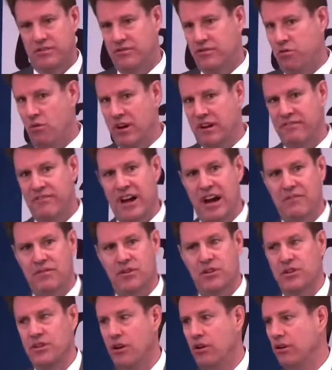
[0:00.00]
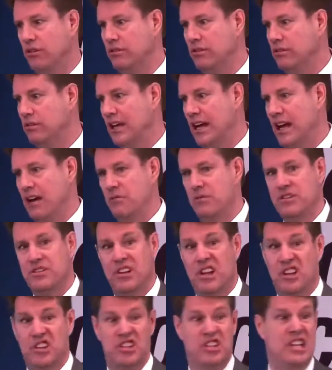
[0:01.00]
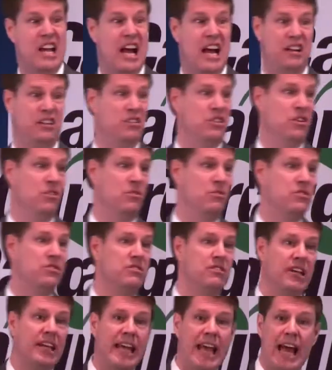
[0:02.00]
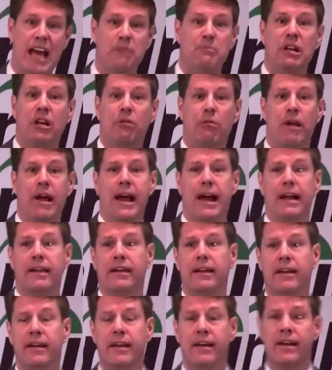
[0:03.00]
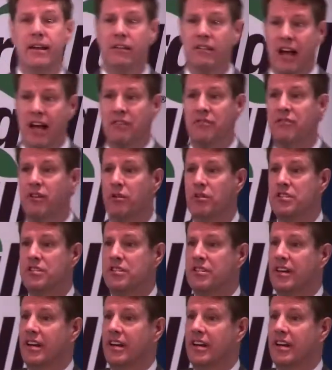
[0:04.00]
25 years old. I was a snot-nosed academy grad. A lot of folks